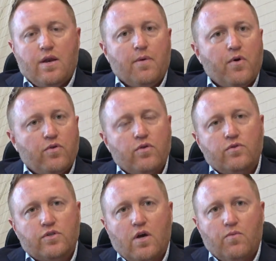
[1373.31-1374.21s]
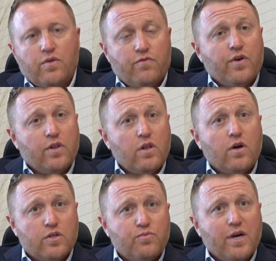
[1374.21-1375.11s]
Now, both of those come with a fairly
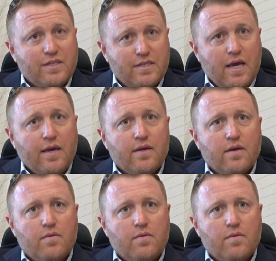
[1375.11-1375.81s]
large price tag,